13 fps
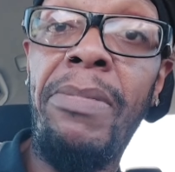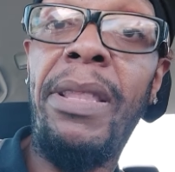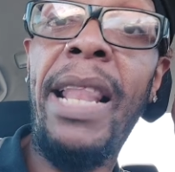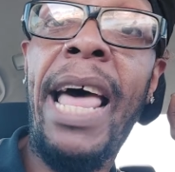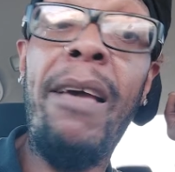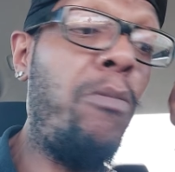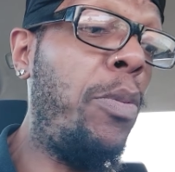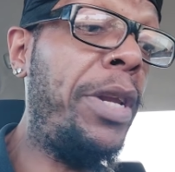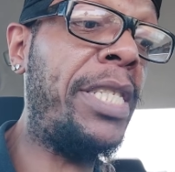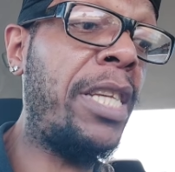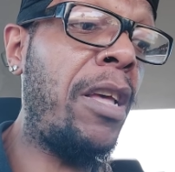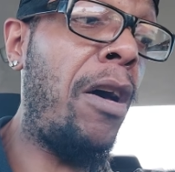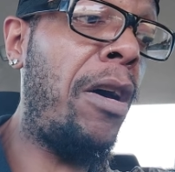life, what
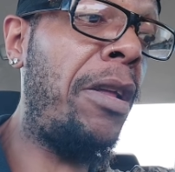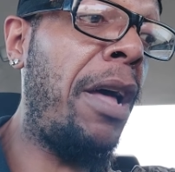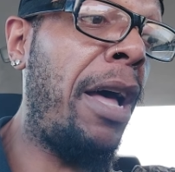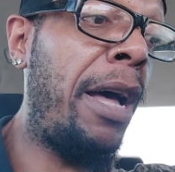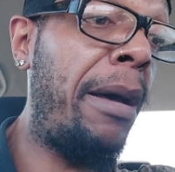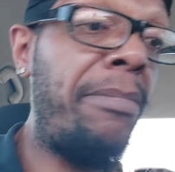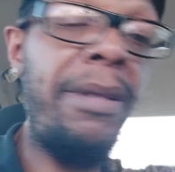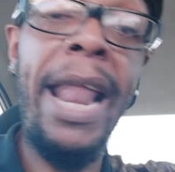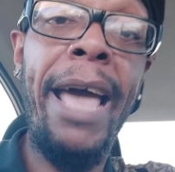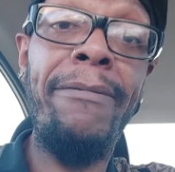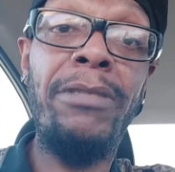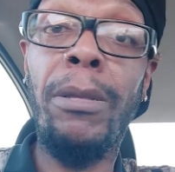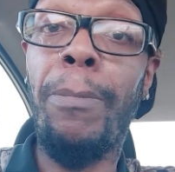is it called? Uh,
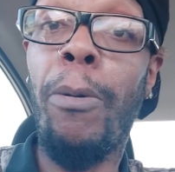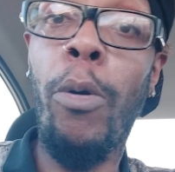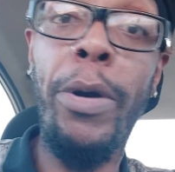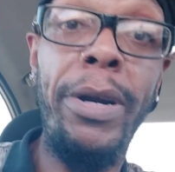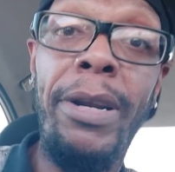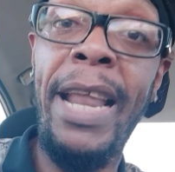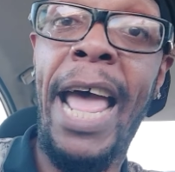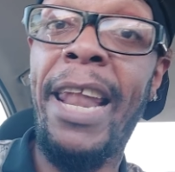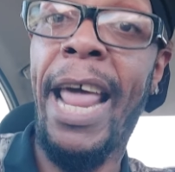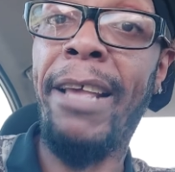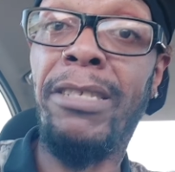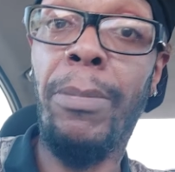life support, not life